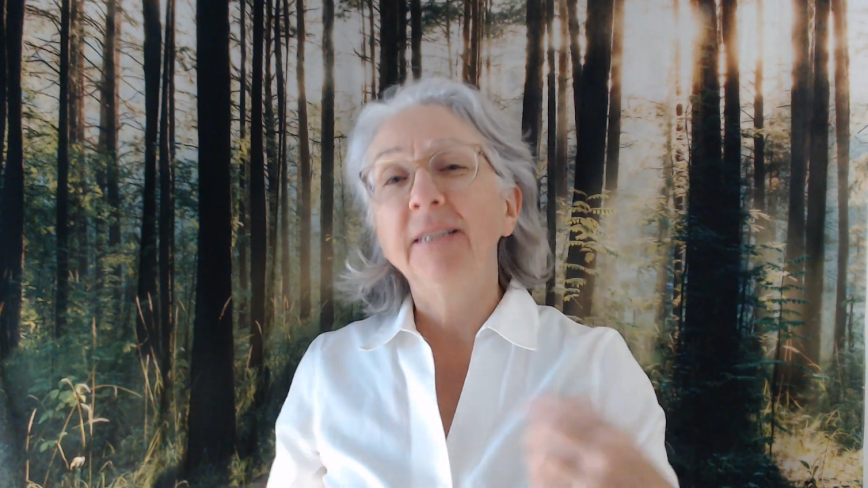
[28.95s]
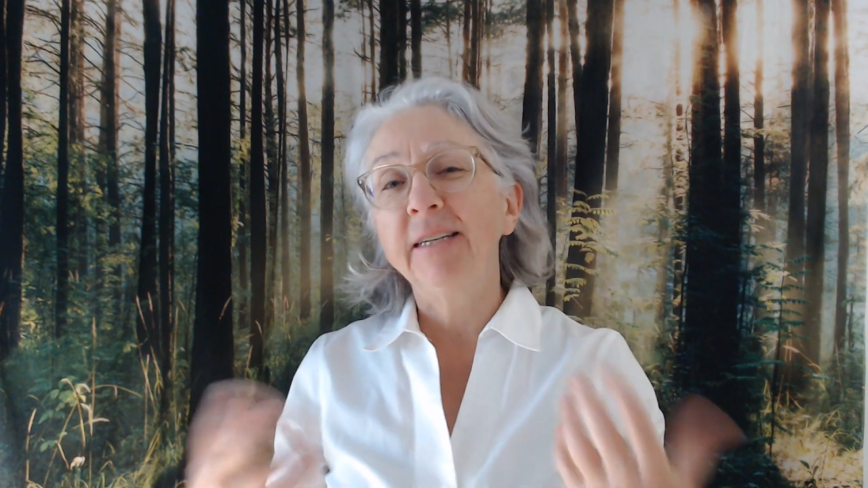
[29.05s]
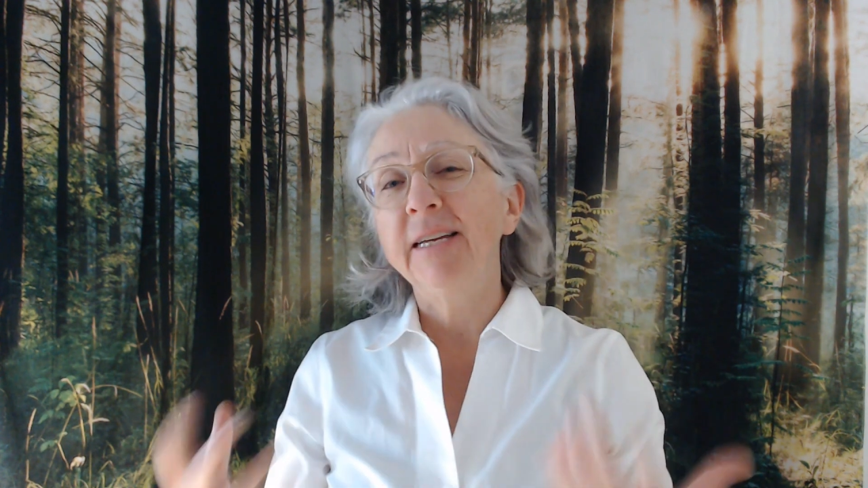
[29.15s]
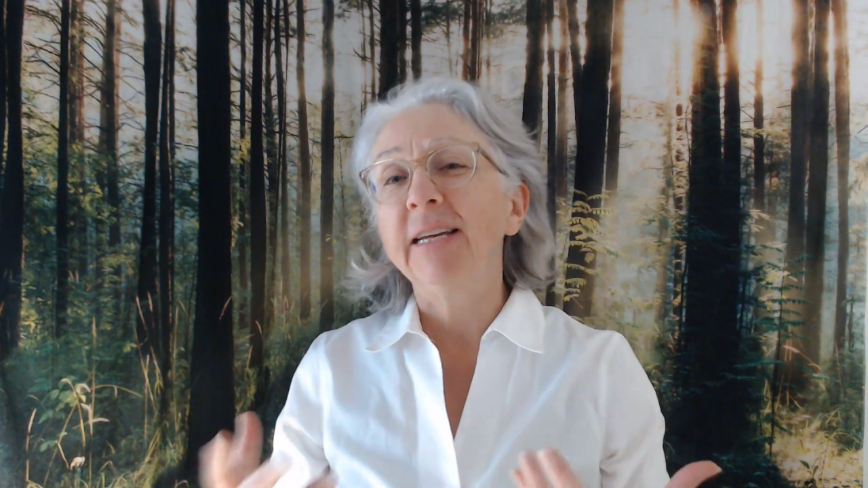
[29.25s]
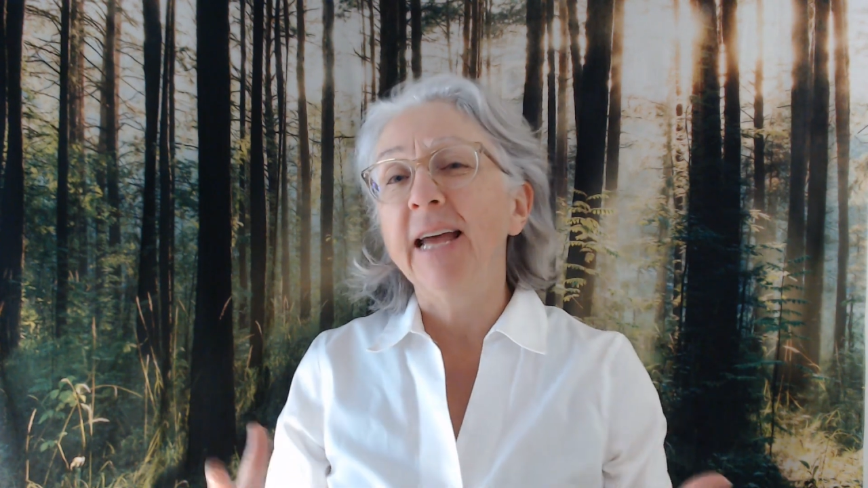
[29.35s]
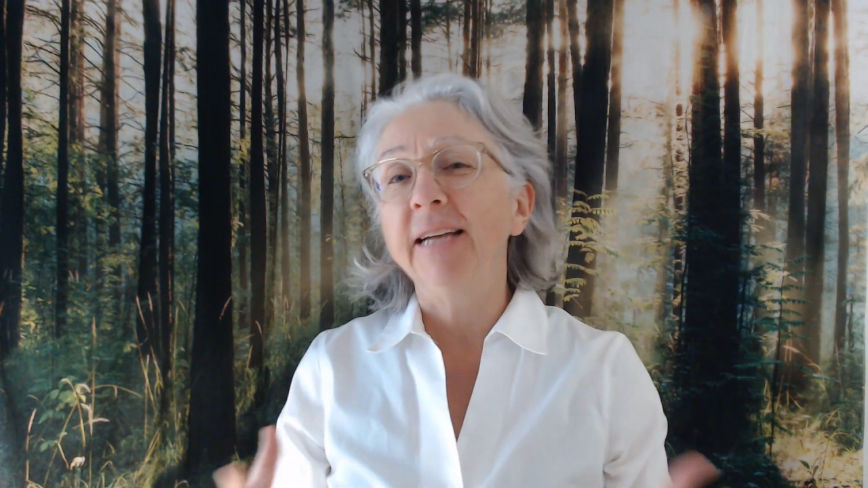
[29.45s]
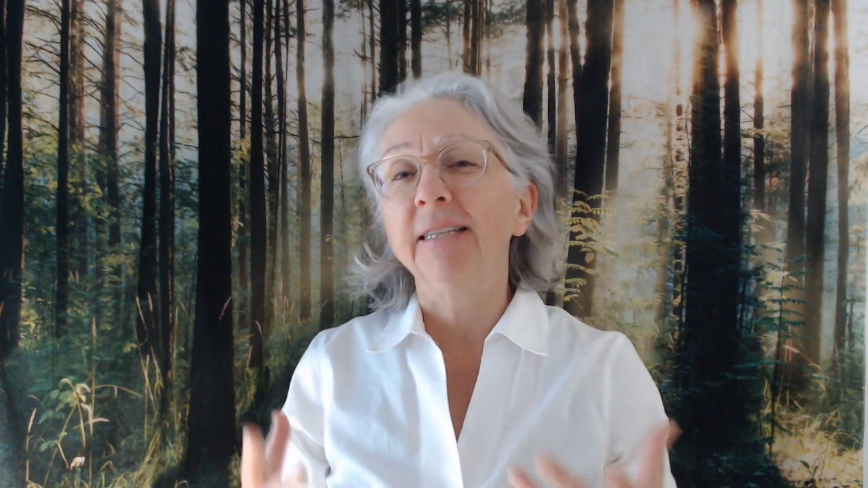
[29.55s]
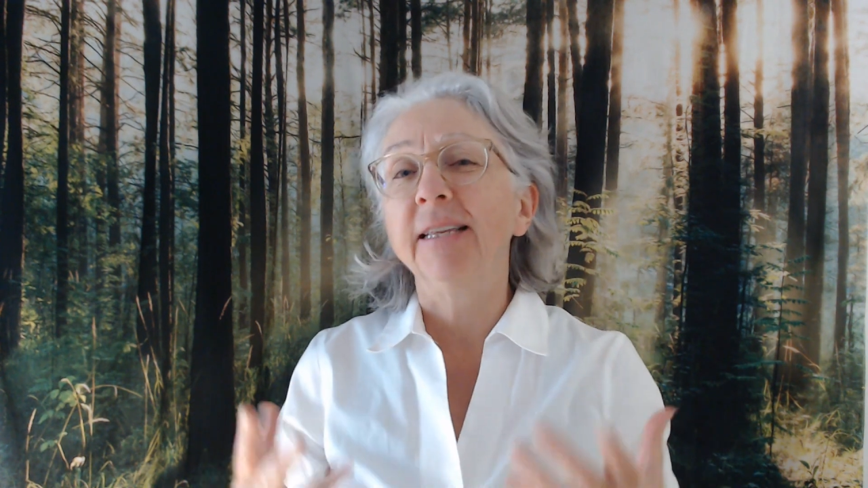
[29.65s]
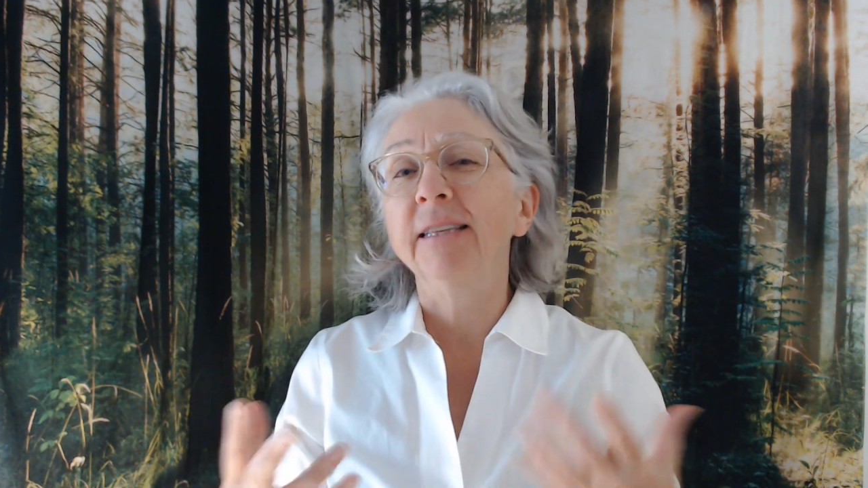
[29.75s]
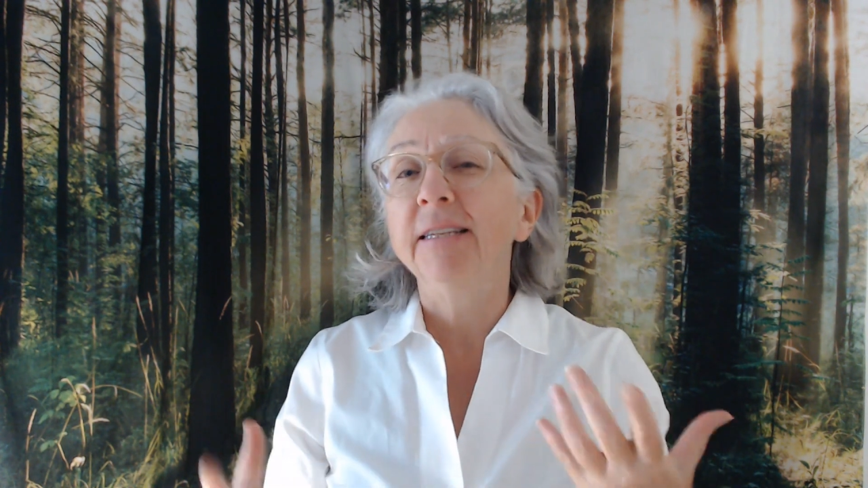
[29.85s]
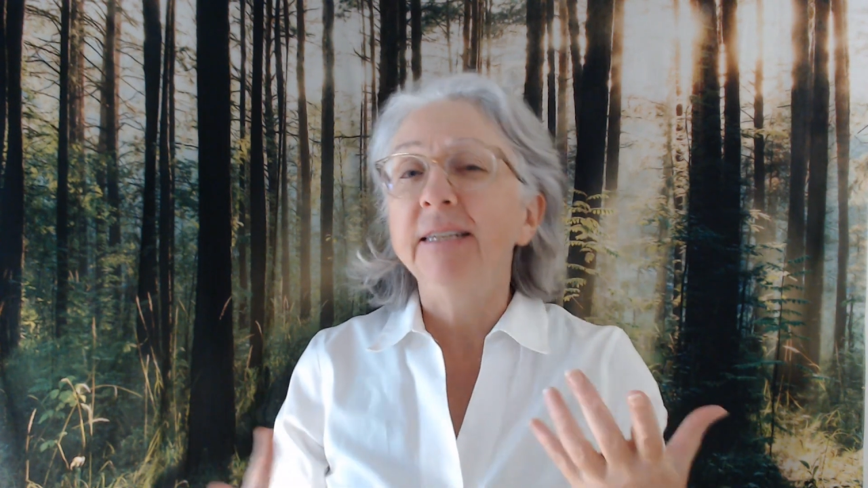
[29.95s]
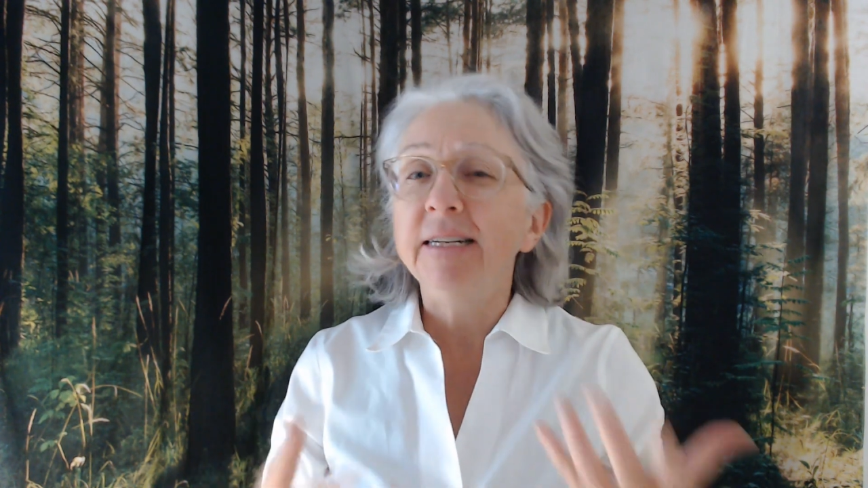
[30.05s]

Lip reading: this indicates that the